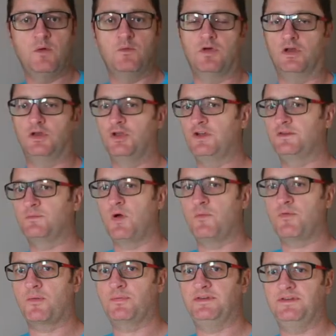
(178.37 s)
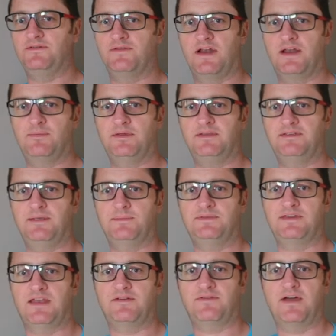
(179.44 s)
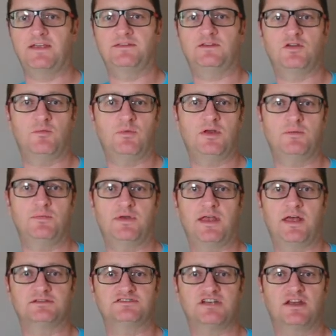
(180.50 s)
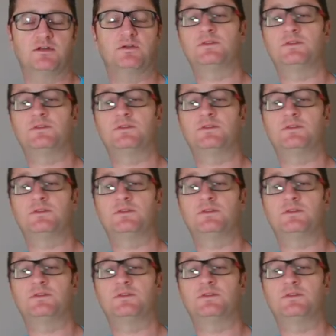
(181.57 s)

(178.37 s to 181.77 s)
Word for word: We've got loads more property developing tips and advice coming up on our channel,